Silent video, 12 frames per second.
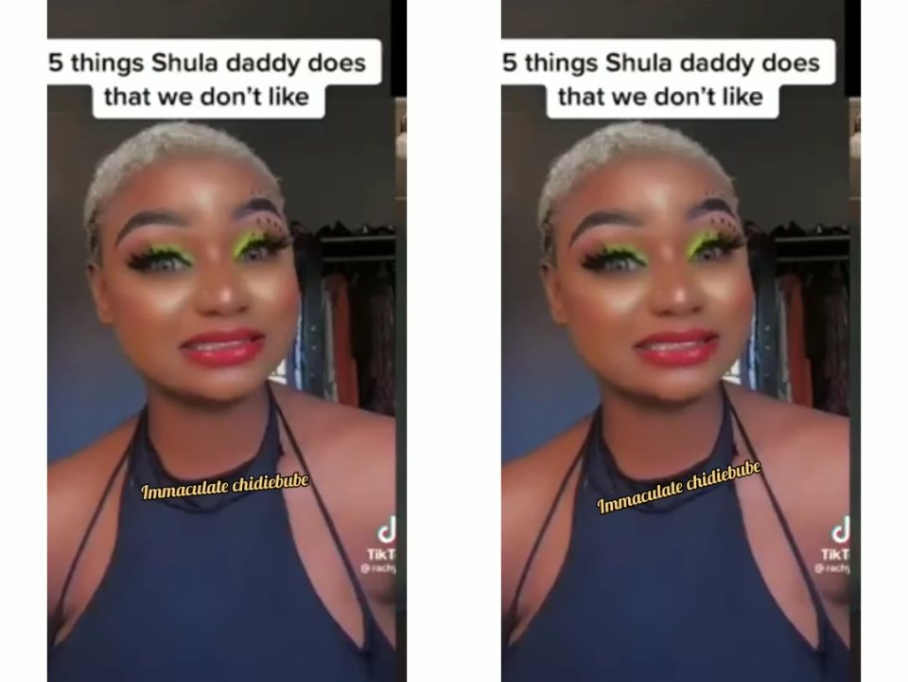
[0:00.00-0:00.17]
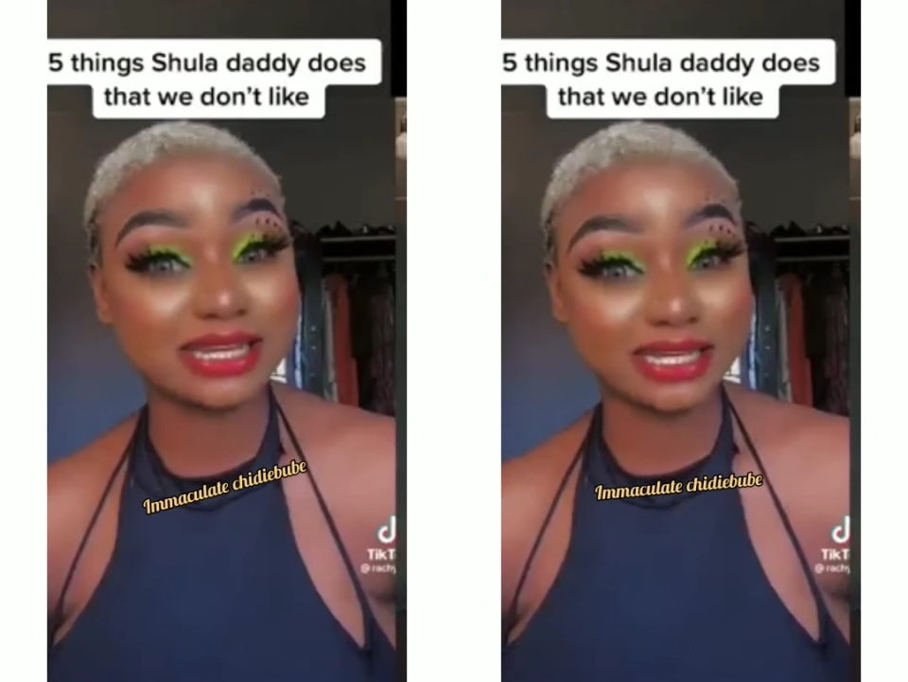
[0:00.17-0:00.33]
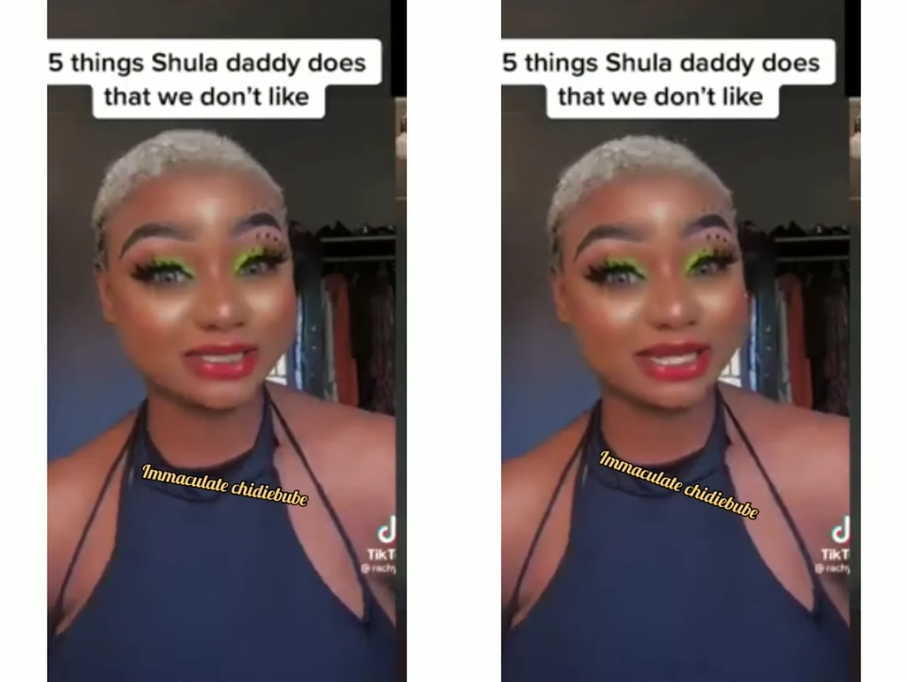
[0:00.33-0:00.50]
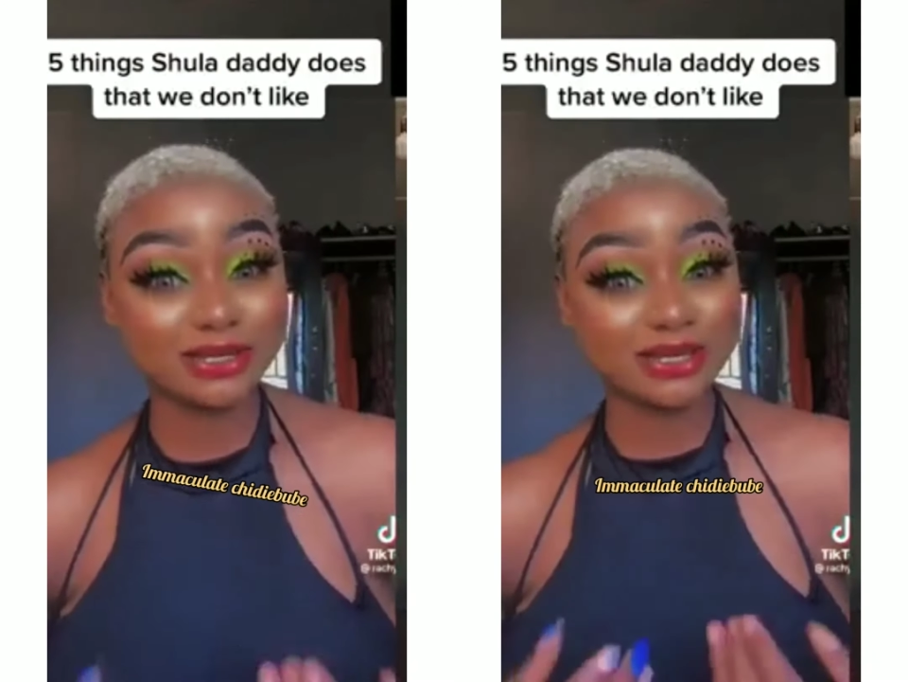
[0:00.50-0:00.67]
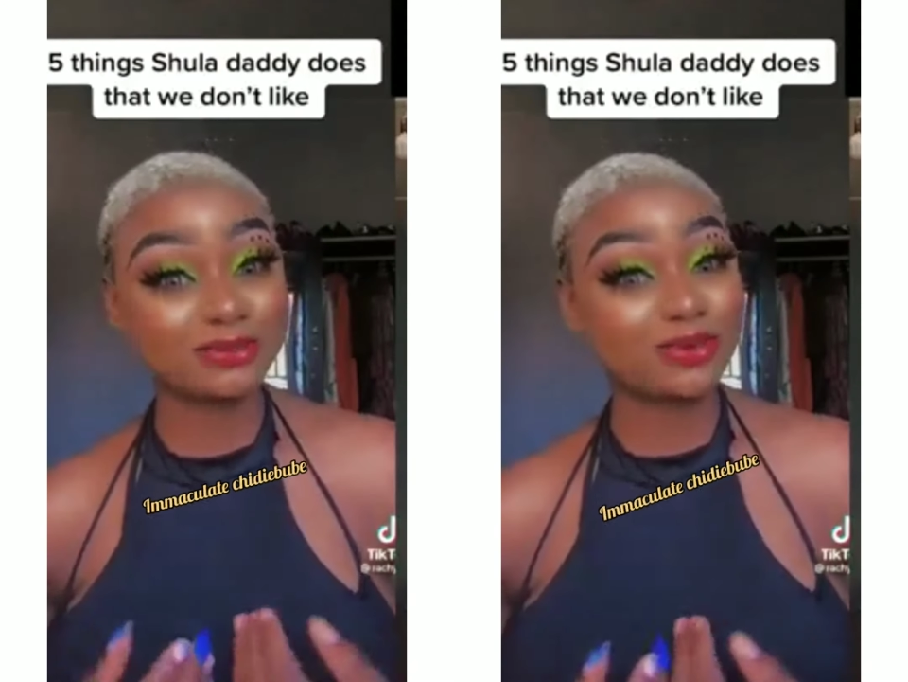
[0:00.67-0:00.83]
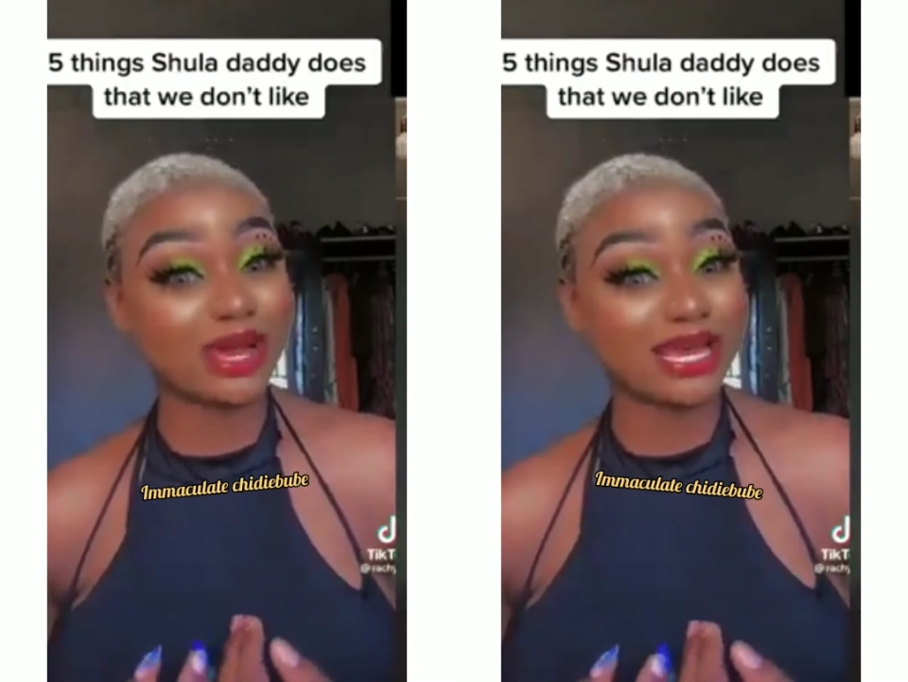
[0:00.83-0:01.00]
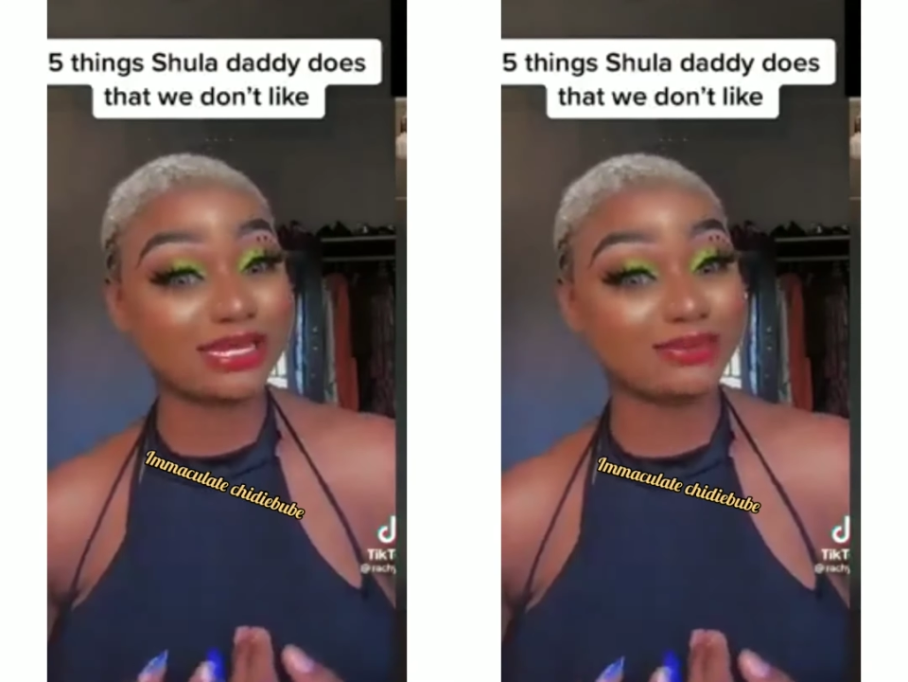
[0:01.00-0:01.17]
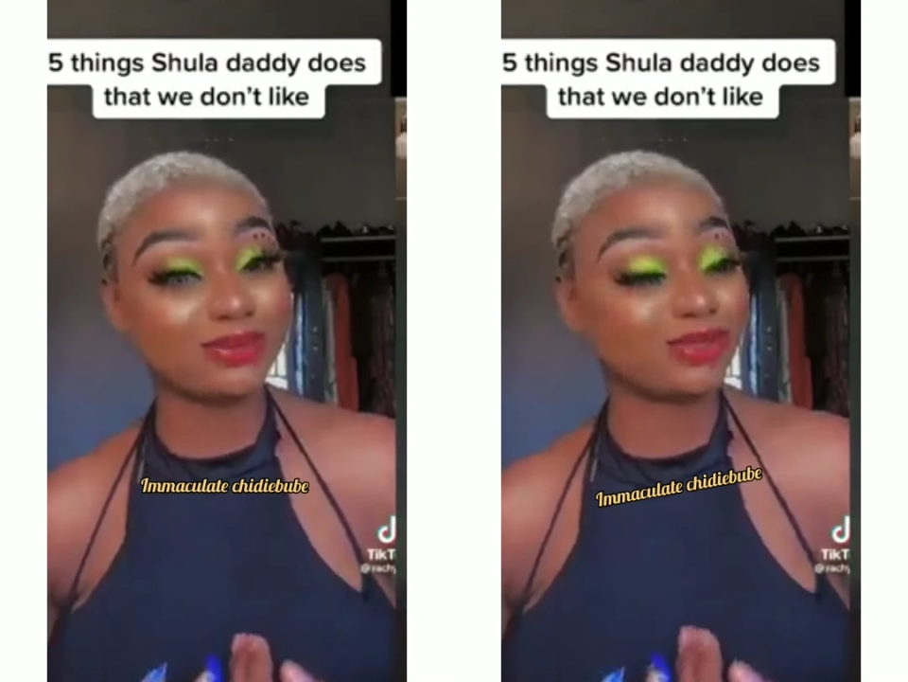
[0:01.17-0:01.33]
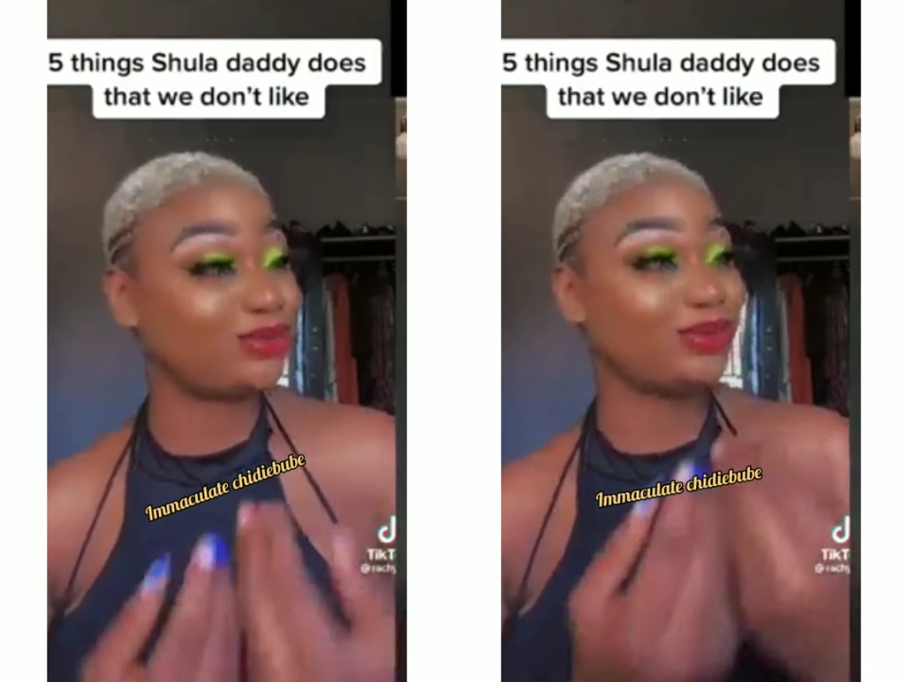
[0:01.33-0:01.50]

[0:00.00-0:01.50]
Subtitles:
So I should now keep quiet because